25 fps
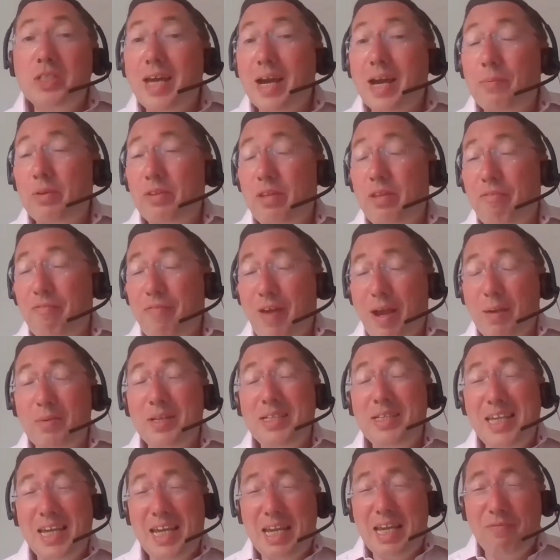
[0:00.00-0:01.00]
contact with their
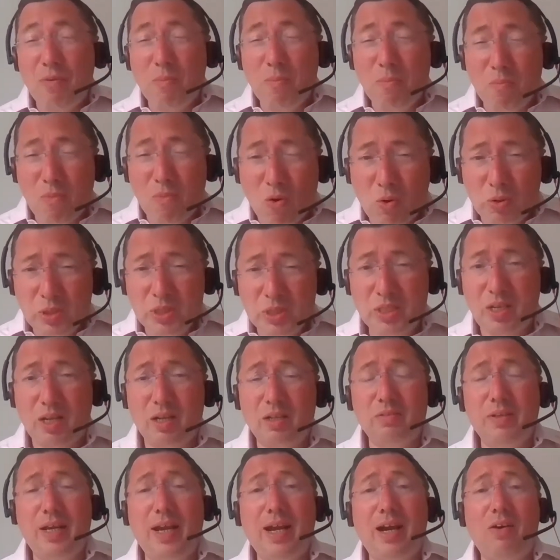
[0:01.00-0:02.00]
families even more
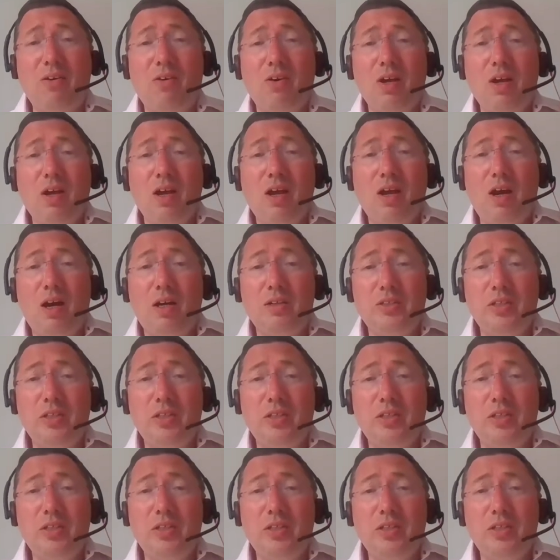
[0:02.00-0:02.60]
so now